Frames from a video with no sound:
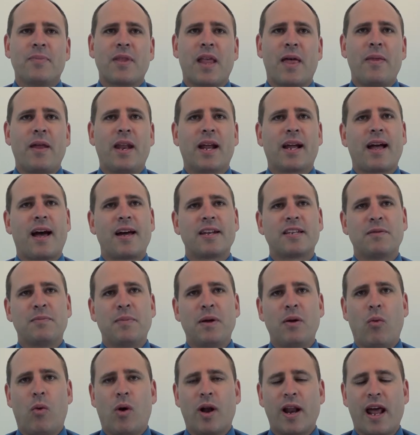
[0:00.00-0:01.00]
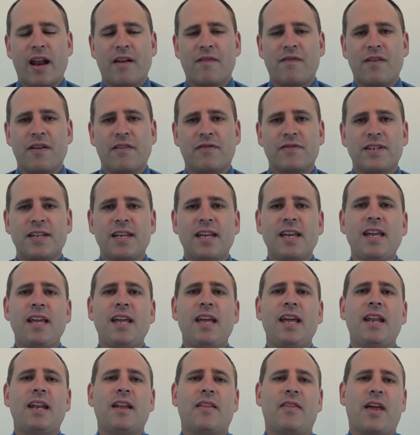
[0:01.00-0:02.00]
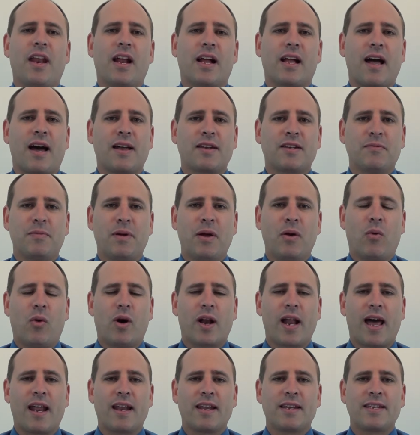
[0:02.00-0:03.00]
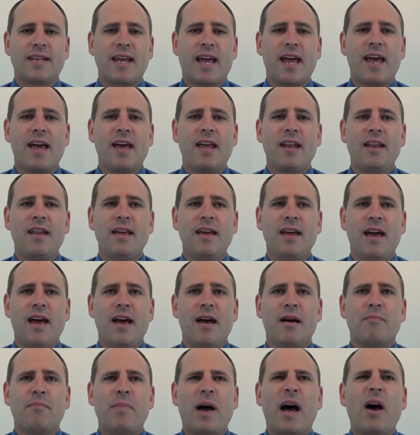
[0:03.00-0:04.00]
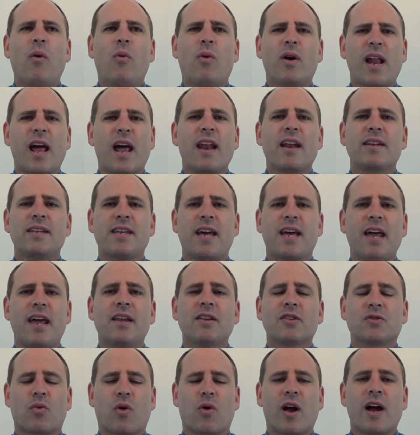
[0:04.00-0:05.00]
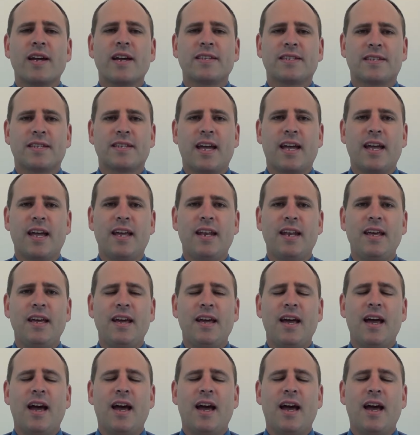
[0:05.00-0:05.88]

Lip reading: And then it got to be 1 out of 15, and then it got to be 1 out of 10. About 1 out of 10 is where I stayed.